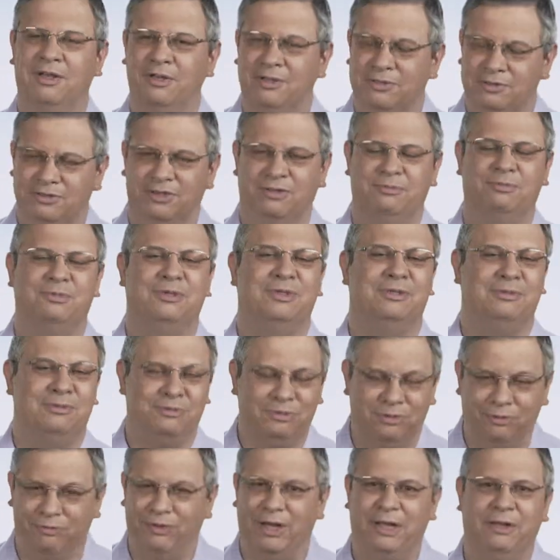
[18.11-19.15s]
So I've been
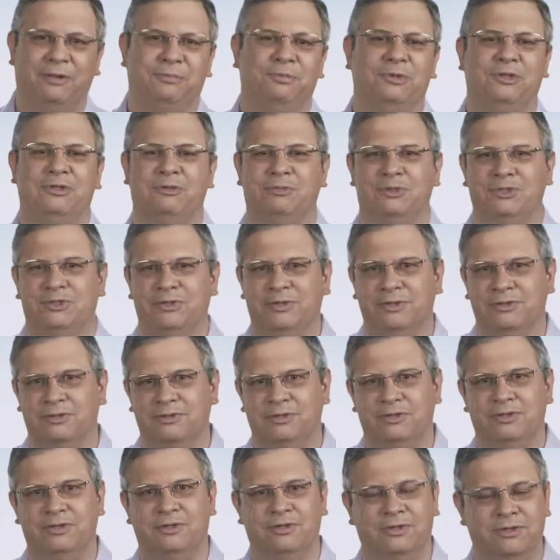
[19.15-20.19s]
developing the materials
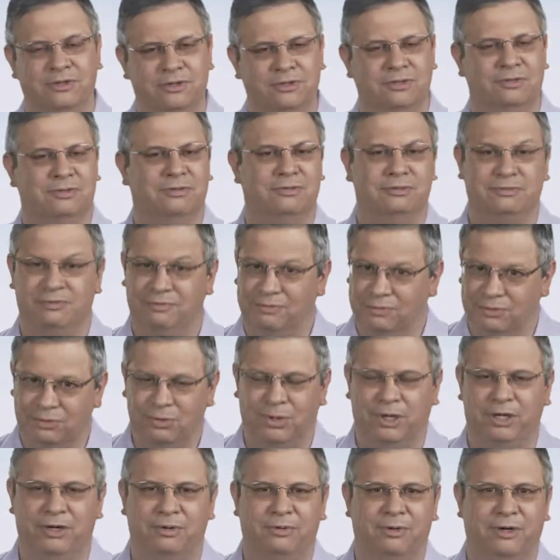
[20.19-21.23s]
that you're going to use for
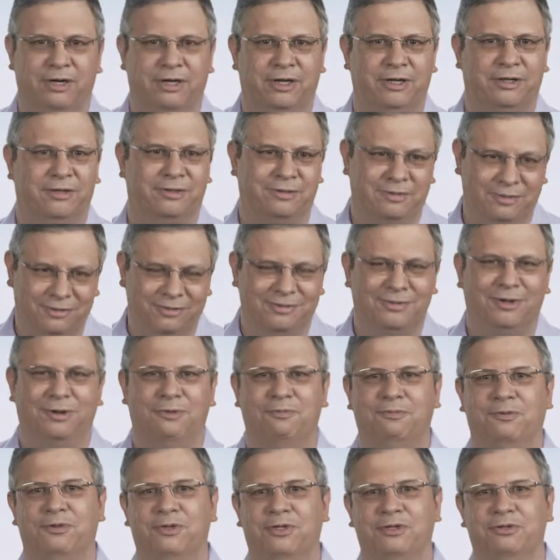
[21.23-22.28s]
quite a while, and
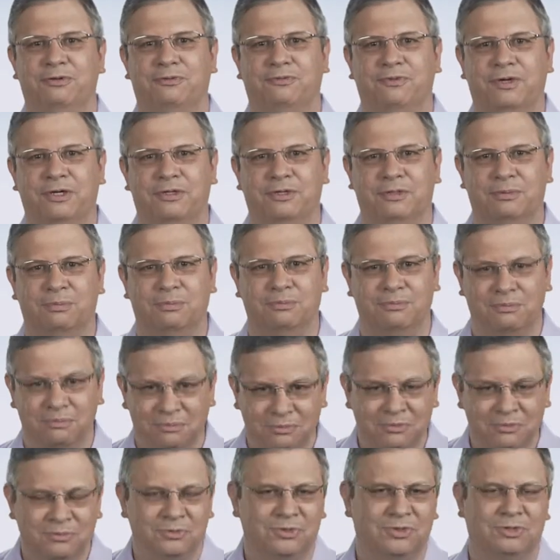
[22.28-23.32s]
hopefully you'll find them
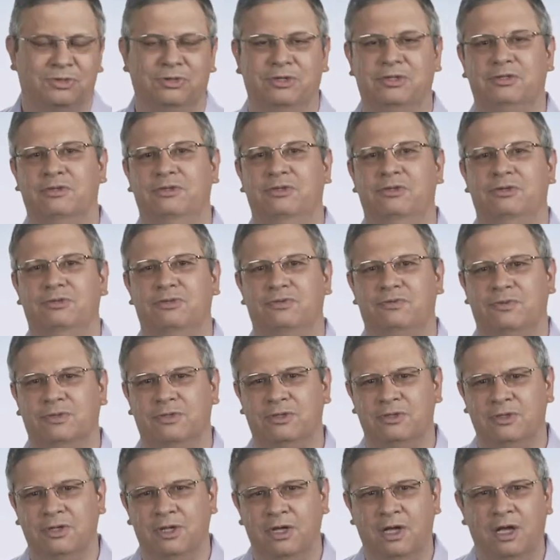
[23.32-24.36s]
good and
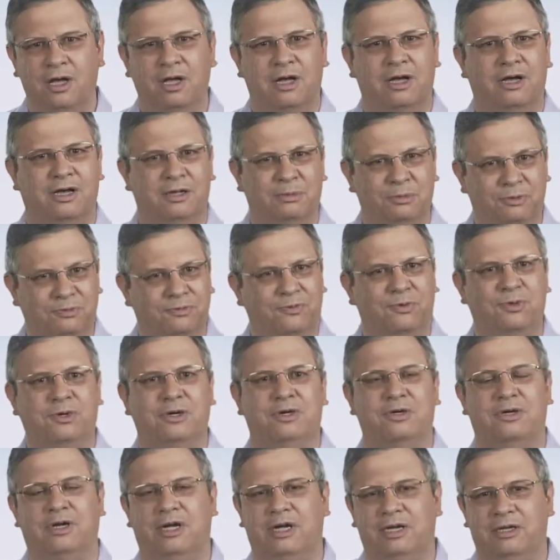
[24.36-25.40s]
useful.
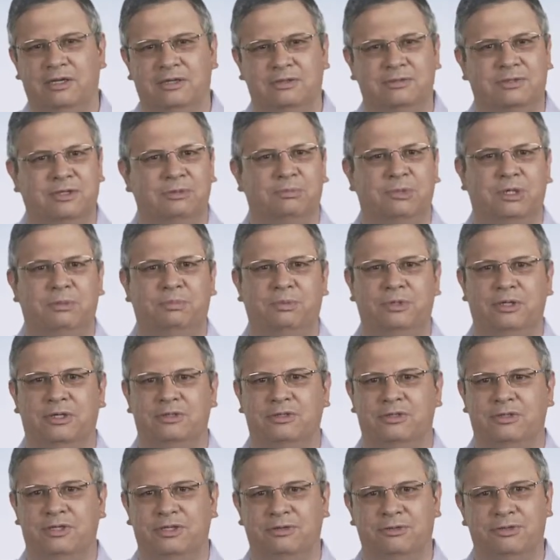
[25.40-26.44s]
Before I did my
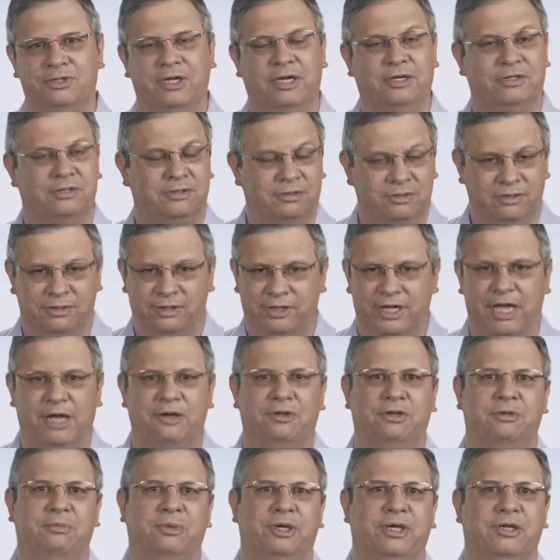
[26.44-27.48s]
PhD, I was actually an
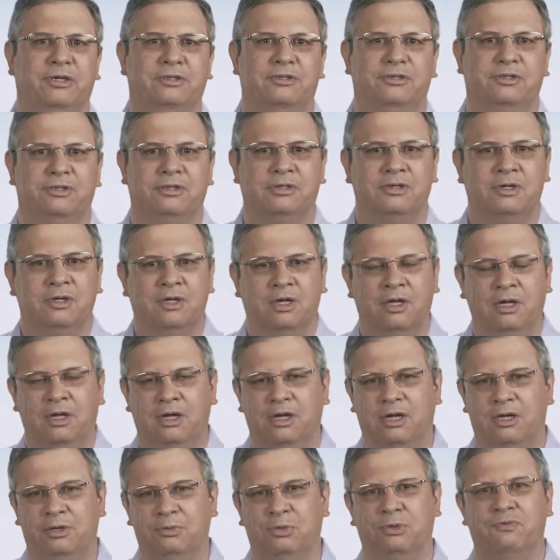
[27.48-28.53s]
accounting manager.
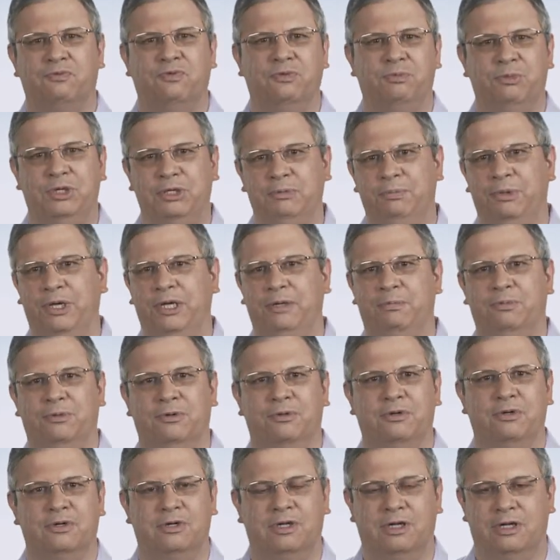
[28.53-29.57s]
I worked for Mead
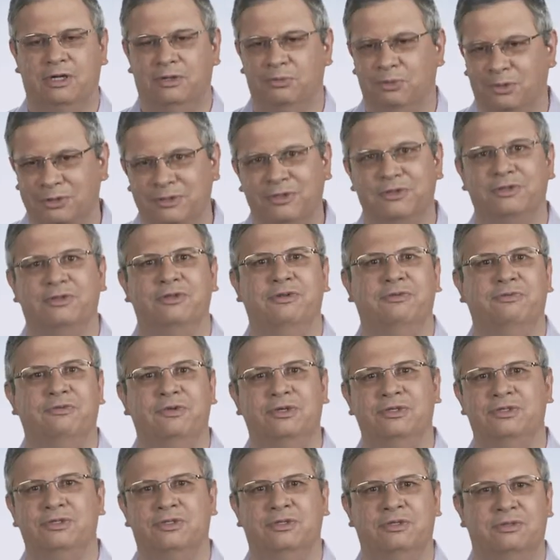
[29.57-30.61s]
Paper. I worked in the
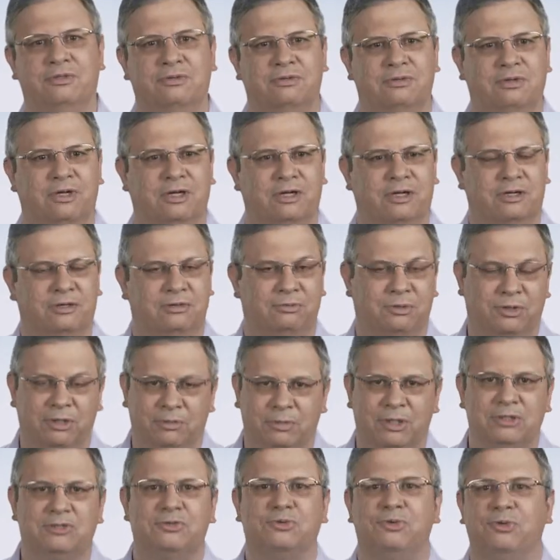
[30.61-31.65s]
division where they
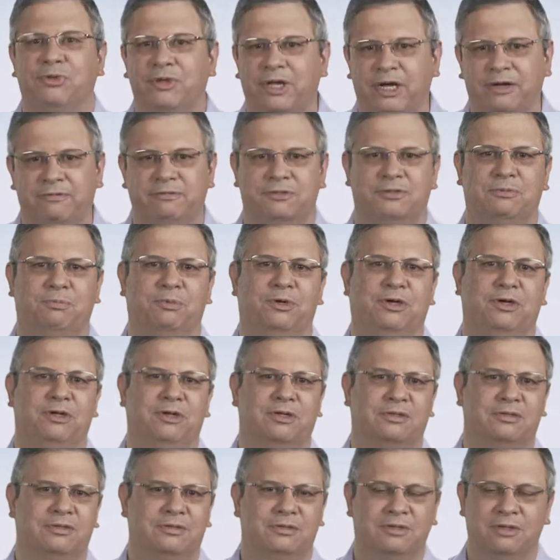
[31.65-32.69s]
make school and office
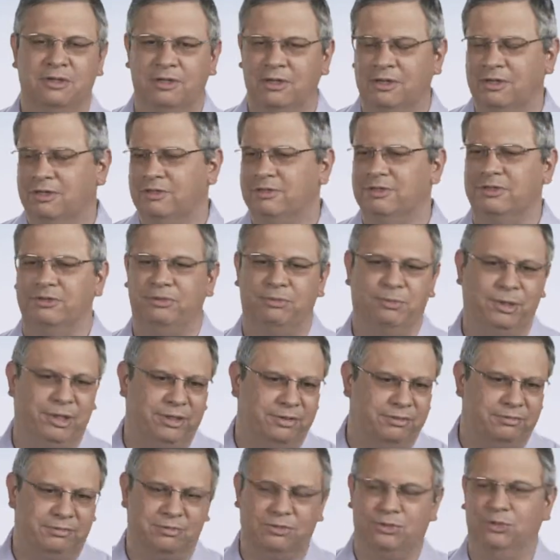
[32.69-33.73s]
products. So we
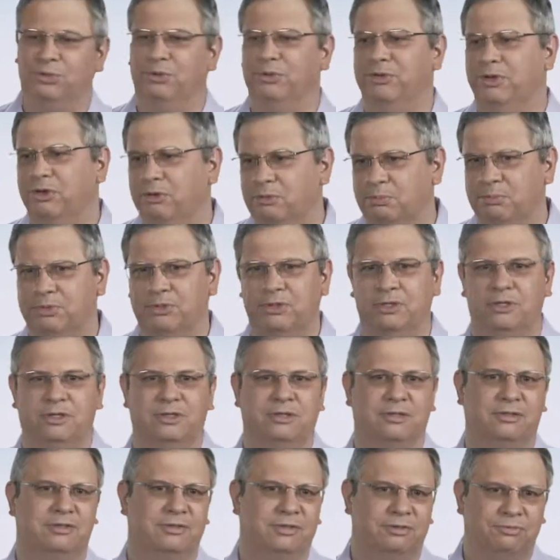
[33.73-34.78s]
made school
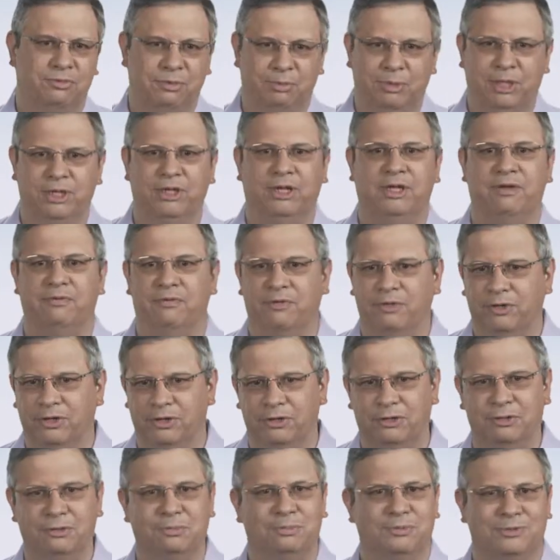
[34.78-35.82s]
notebooks and we made
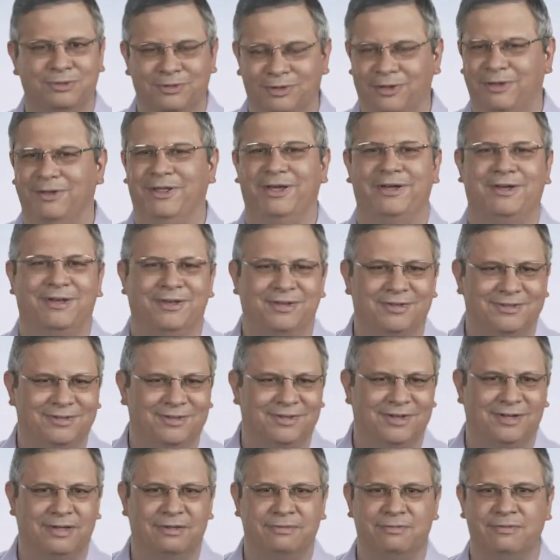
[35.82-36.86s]
envelopes and all that kind of
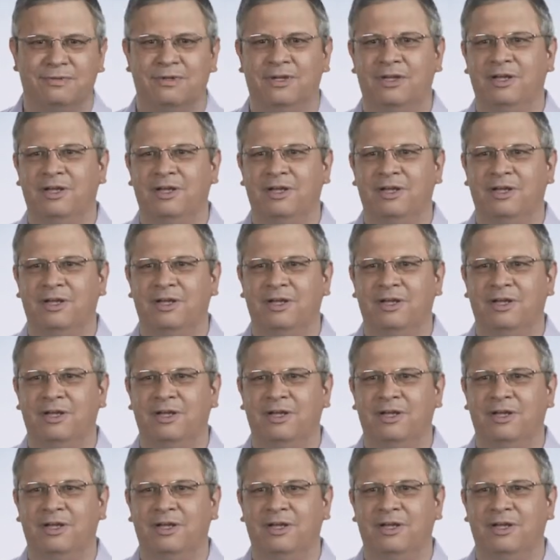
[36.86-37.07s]
stuff.